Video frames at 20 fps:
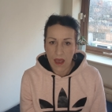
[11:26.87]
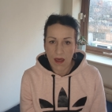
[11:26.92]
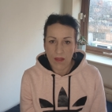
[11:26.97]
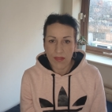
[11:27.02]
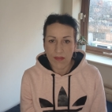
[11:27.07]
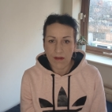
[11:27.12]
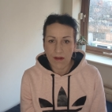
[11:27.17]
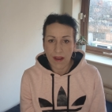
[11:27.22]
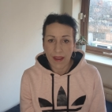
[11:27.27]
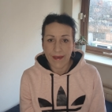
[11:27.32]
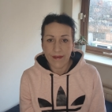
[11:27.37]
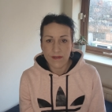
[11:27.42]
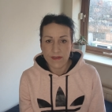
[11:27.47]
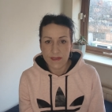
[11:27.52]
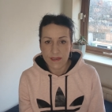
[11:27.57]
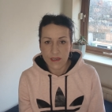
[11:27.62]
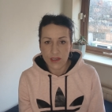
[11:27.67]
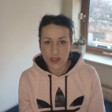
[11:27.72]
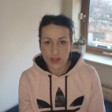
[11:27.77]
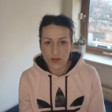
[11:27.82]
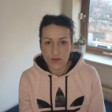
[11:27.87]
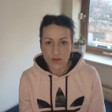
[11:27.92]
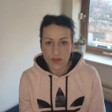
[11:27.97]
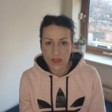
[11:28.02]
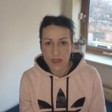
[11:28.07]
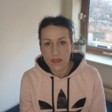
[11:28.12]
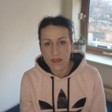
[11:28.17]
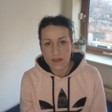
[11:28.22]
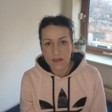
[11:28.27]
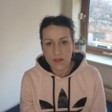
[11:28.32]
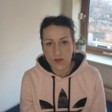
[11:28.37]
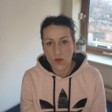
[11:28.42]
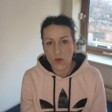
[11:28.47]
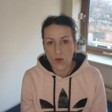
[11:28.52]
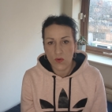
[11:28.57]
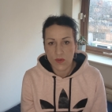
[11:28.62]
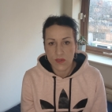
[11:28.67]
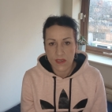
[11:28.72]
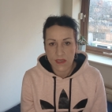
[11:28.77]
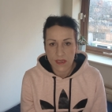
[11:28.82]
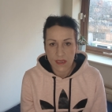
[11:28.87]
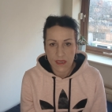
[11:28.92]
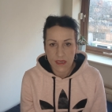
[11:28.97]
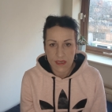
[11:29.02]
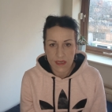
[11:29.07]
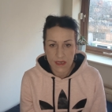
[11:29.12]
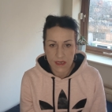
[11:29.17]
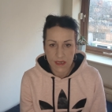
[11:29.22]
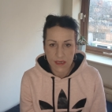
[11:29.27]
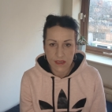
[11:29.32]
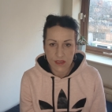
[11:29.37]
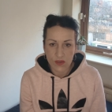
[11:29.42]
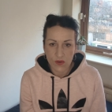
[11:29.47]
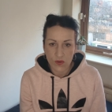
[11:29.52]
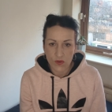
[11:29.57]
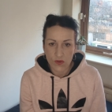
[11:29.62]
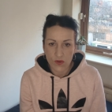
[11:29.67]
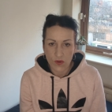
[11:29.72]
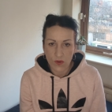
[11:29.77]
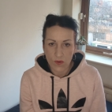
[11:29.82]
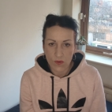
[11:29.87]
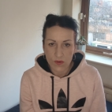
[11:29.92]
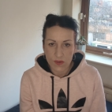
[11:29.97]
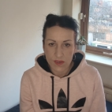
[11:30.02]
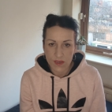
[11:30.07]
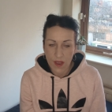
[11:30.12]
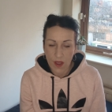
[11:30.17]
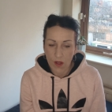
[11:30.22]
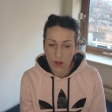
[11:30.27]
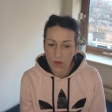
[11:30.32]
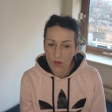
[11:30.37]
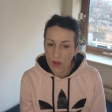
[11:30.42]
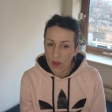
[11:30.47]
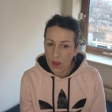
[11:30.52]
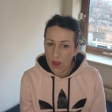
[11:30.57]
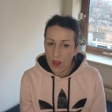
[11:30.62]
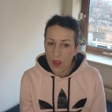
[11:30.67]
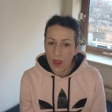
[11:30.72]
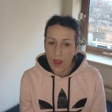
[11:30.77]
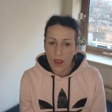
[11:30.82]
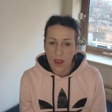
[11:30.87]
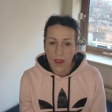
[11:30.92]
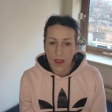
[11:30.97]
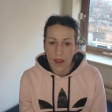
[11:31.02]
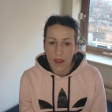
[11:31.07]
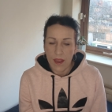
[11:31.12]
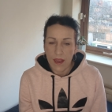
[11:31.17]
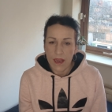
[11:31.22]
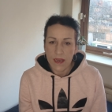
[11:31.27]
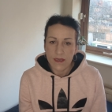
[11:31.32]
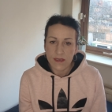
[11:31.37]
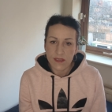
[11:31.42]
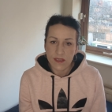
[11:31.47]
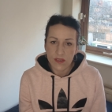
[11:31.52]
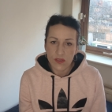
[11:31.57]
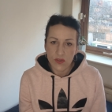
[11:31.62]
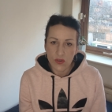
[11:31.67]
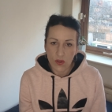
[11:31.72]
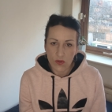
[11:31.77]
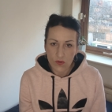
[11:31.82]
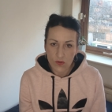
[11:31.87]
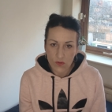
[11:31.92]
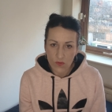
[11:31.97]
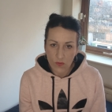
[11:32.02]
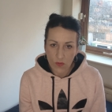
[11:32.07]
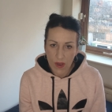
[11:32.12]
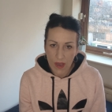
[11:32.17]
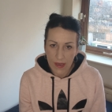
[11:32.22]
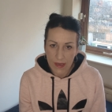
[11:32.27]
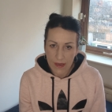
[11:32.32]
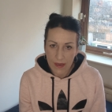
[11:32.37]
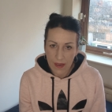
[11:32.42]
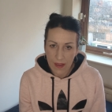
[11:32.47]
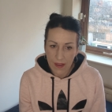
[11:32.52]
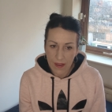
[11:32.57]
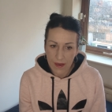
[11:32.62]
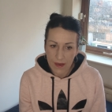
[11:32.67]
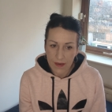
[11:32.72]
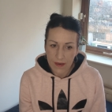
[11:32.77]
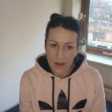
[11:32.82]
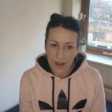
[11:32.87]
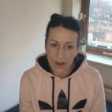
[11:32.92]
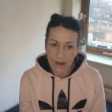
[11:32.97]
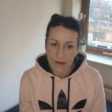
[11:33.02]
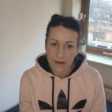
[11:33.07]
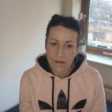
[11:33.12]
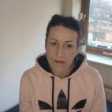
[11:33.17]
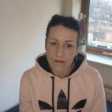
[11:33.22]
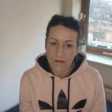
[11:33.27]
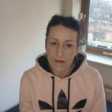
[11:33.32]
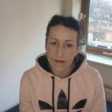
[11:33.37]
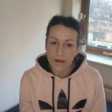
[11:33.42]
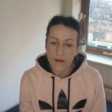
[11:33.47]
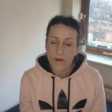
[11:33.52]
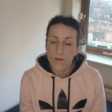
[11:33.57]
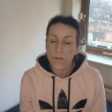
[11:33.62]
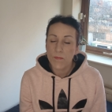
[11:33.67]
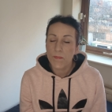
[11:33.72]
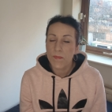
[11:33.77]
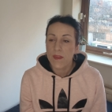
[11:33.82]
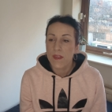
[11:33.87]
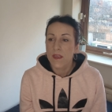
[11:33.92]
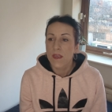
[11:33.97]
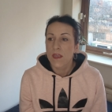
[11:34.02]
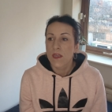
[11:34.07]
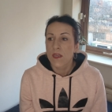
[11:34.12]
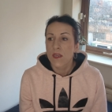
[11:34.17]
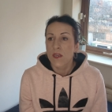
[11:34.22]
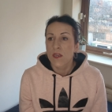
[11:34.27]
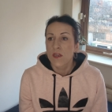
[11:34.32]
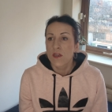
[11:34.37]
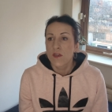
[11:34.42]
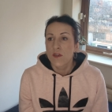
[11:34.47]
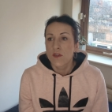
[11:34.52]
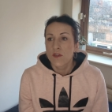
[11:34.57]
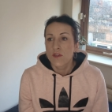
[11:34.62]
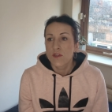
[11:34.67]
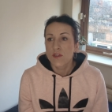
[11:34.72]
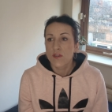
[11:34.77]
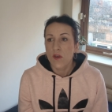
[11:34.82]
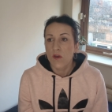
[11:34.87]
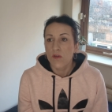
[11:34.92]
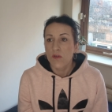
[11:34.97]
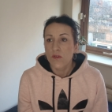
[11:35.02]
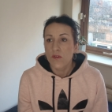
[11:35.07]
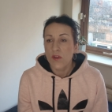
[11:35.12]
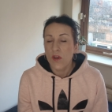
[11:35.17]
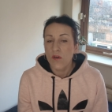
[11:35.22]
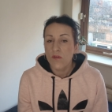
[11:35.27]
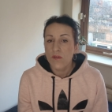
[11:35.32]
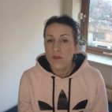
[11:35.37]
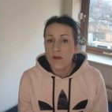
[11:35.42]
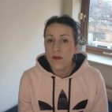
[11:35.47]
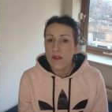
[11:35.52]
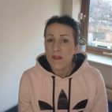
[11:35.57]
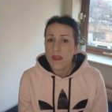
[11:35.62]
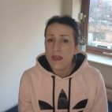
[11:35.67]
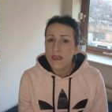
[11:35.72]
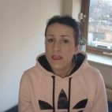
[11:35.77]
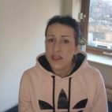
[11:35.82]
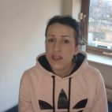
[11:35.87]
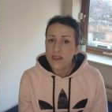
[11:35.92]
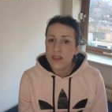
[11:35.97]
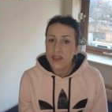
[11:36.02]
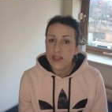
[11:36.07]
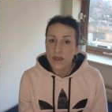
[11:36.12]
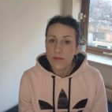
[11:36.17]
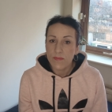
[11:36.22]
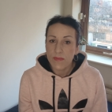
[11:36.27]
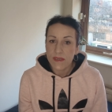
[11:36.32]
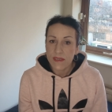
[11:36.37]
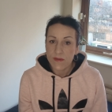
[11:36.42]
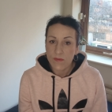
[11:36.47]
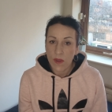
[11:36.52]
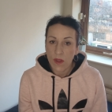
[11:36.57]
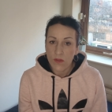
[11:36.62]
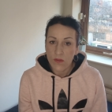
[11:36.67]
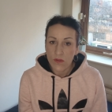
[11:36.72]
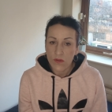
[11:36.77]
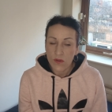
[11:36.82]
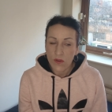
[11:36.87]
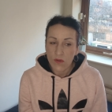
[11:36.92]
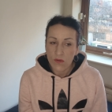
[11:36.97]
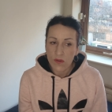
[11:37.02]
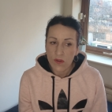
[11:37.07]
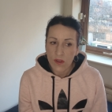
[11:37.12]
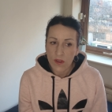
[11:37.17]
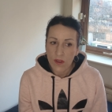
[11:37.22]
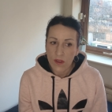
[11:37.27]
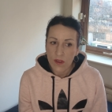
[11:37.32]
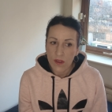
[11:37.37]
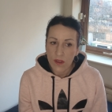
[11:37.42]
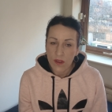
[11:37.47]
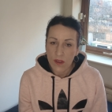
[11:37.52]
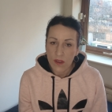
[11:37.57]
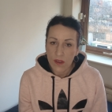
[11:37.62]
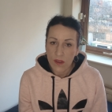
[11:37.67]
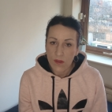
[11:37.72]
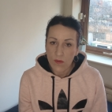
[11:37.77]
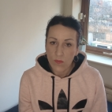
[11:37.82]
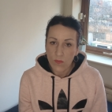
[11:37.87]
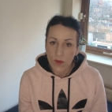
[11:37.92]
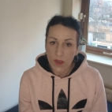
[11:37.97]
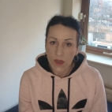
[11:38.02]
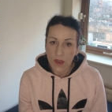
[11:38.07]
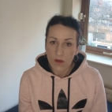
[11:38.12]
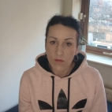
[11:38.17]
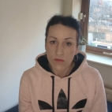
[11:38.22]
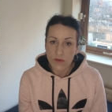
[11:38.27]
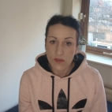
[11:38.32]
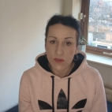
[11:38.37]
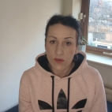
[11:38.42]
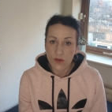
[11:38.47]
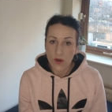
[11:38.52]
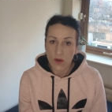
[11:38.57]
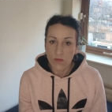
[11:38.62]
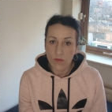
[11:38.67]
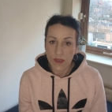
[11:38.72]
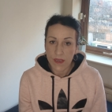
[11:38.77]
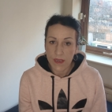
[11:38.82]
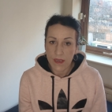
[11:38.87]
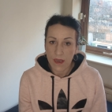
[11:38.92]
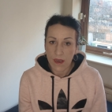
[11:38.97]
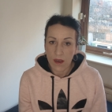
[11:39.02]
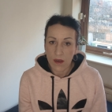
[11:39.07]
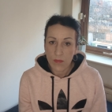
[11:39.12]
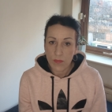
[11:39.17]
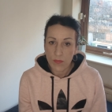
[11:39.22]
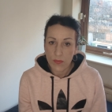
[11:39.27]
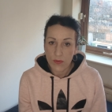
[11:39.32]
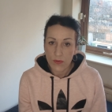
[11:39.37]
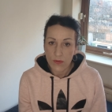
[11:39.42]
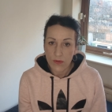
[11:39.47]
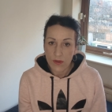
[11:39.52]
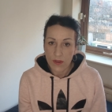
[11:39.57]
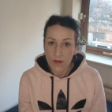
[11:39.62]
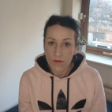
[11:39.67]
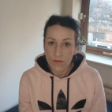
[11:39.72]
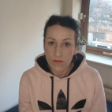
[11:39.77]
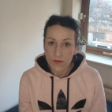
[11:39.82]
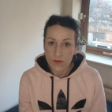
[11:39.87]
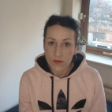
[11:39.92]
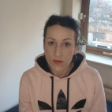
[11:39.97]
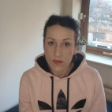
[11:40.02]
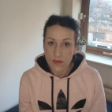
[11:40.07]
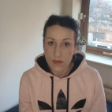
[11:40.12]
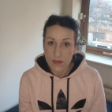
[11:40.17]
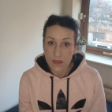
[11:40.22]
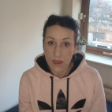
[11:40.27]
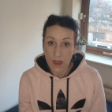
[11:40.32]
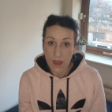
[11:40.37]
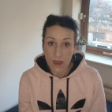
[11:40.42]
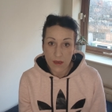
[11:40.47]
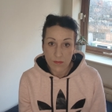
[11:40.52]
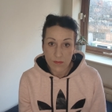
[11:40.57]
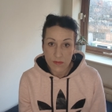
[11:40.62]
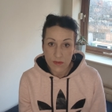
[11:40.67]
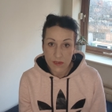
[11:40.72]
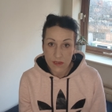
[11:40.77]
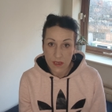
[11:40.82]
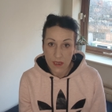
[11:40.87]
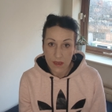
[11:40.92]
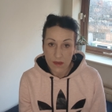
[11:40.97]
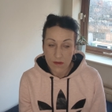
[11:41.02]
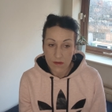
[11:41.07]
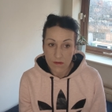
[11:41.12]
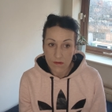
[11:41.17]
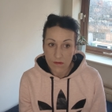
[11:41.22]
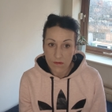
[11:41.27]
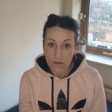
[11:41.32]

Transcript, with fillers: other health issues that is causing it, that it's not yourself it's not quite like that yeah so you know the relationship as well you know the when i was growing up there was times that